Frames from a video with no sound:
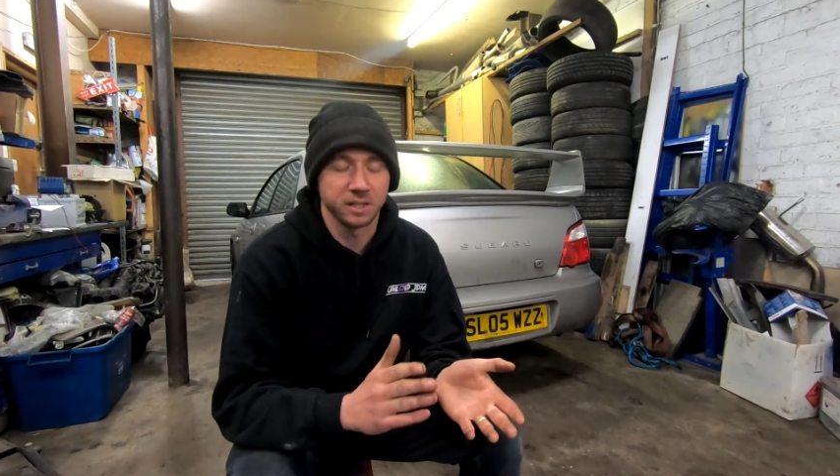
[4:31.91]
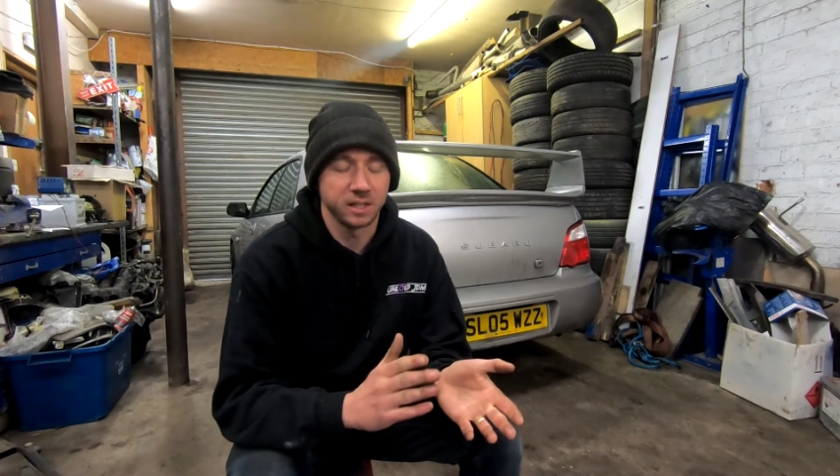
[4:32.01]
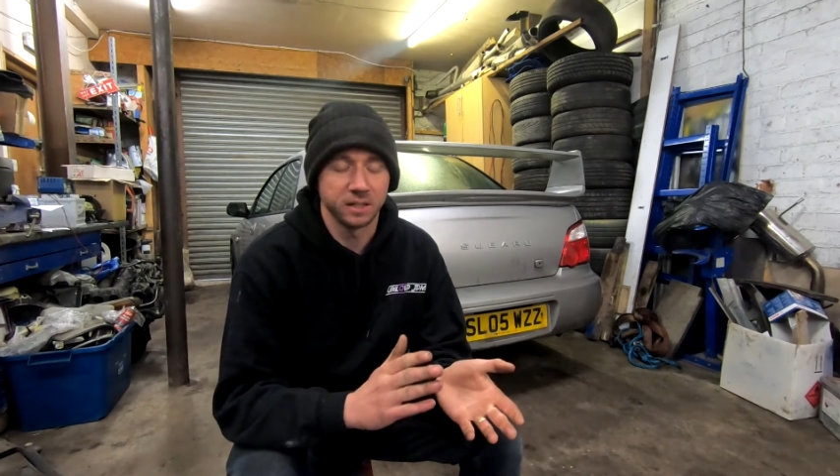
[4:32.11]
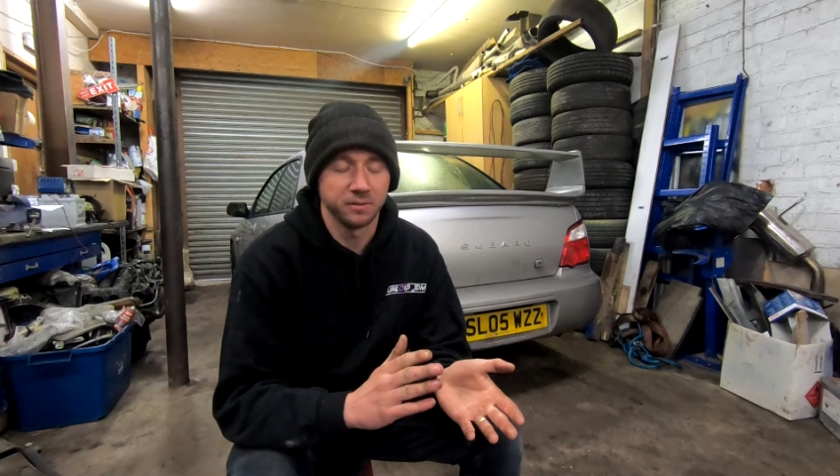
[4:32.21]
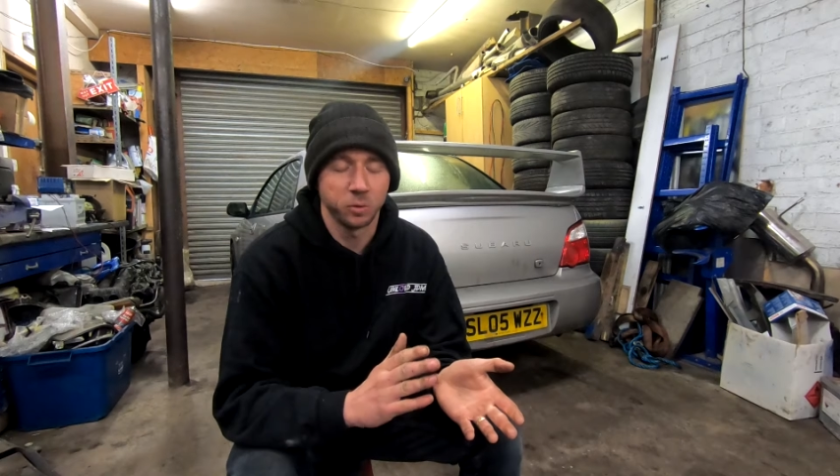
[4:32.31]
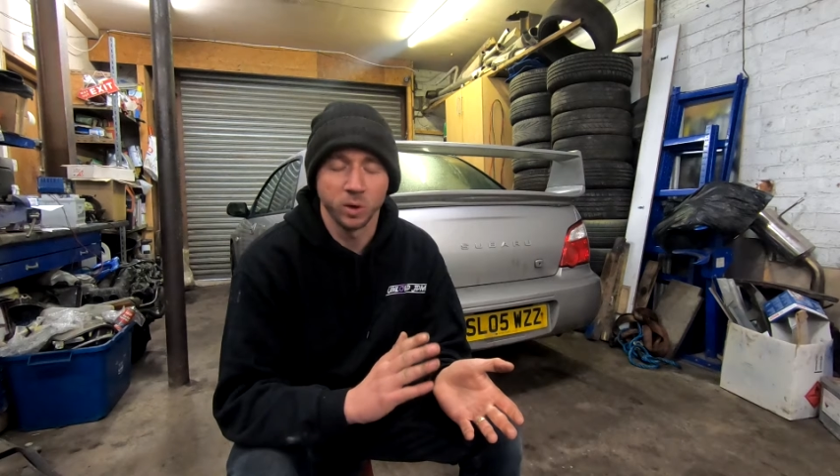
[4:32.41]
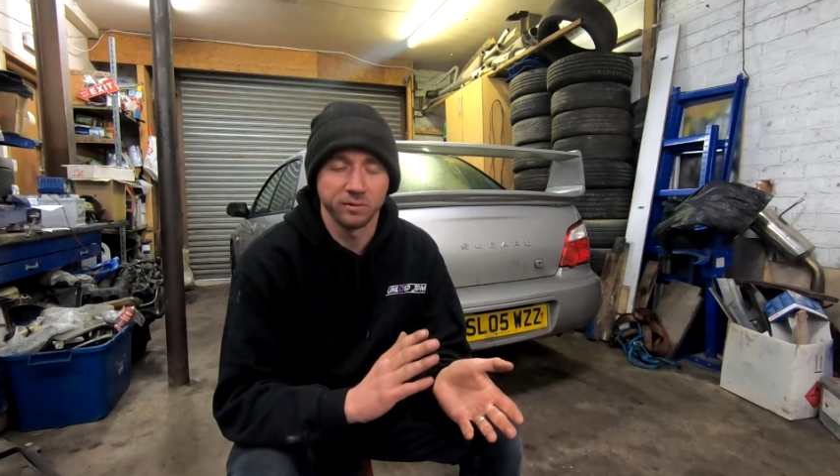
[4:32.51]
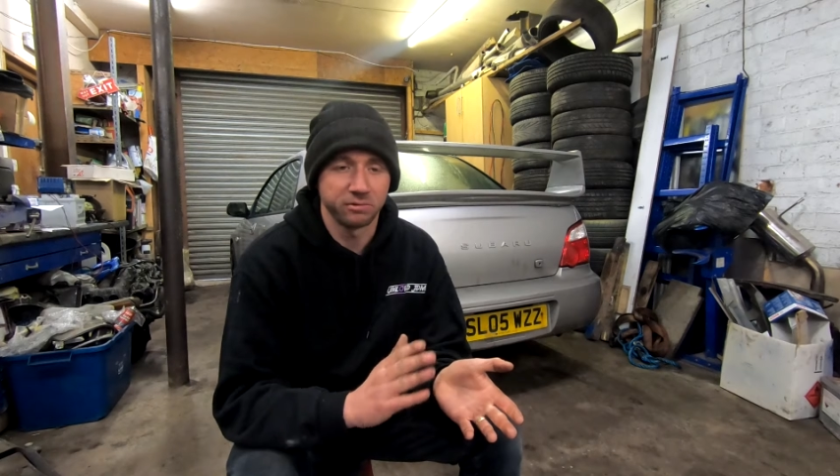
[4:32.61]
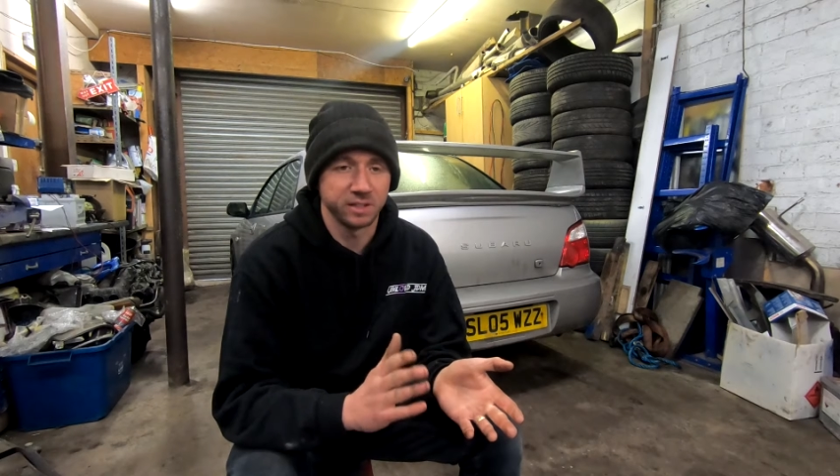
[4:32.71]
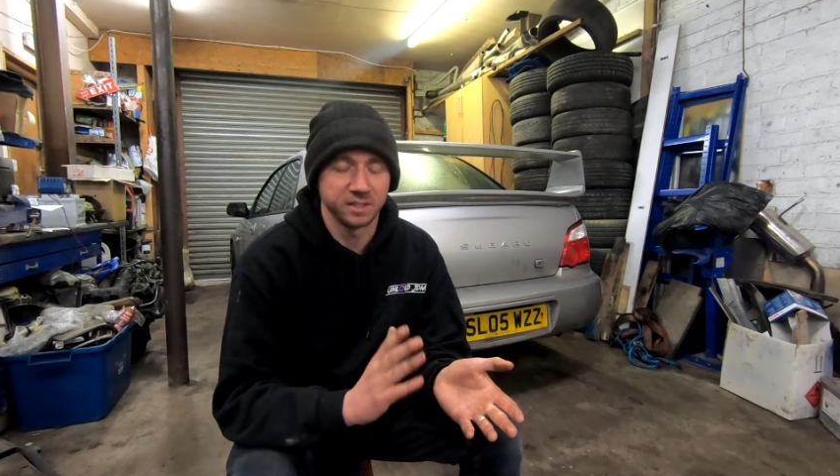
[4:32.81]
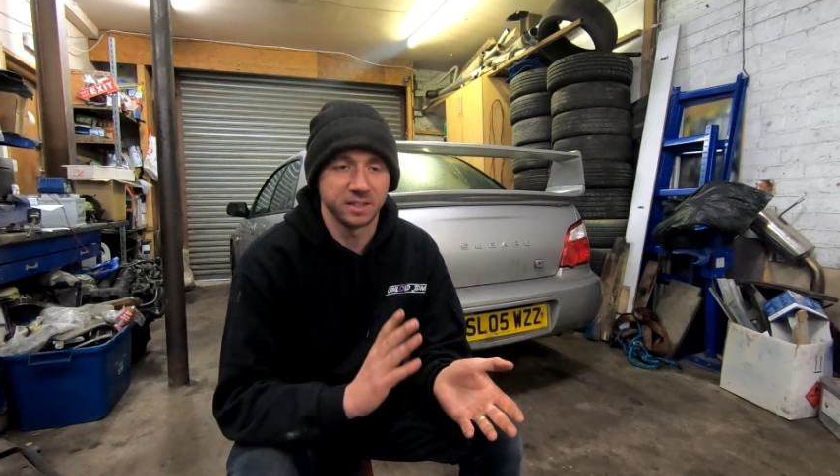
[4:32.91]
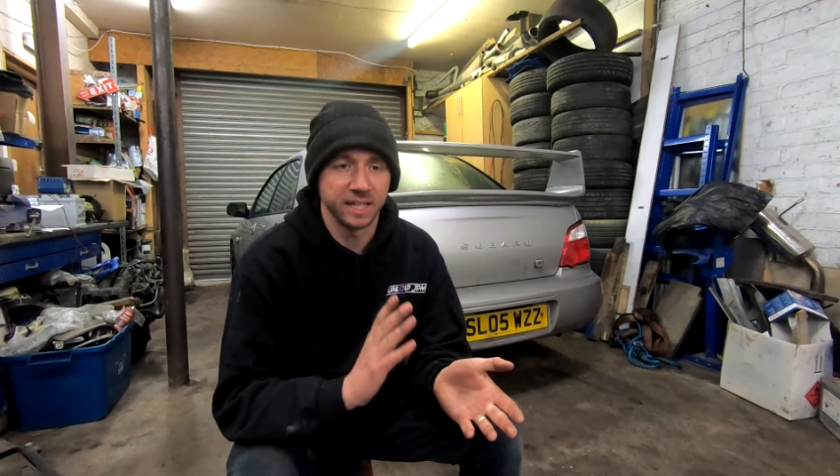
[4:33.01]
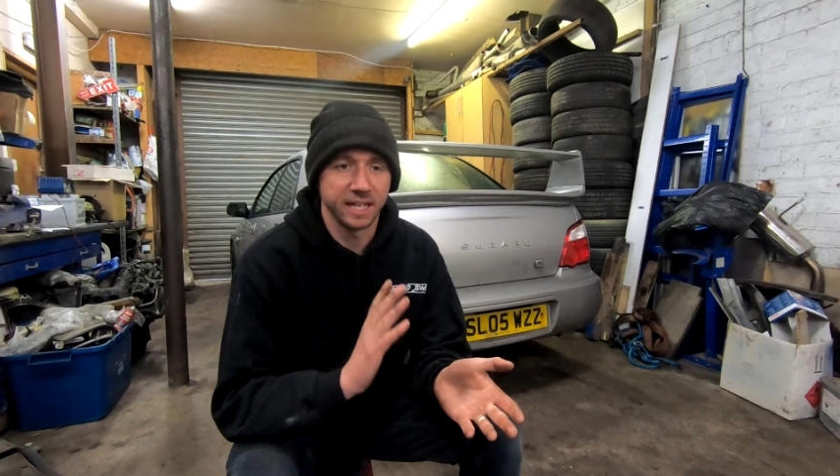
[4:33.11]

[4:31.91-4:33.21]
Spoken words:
for whatever reason,